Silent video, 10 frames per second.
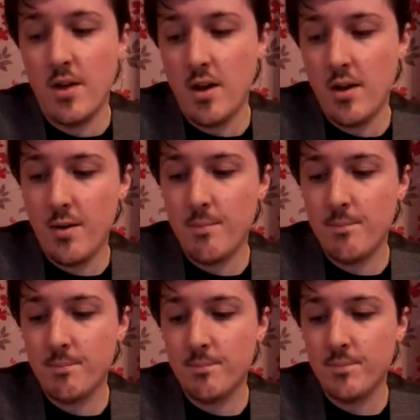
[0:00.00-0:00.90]

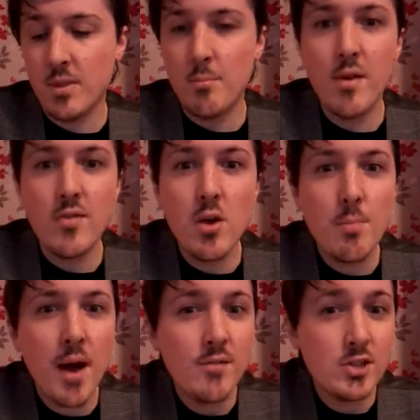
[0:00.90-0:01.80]
But if you
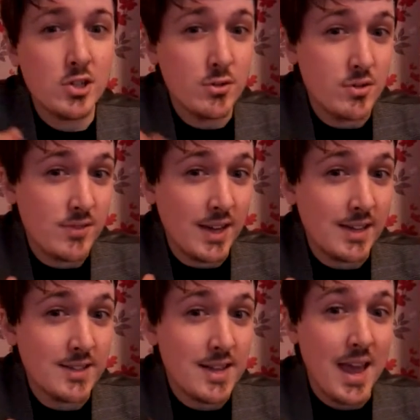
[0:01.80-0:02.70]
buy reduced things,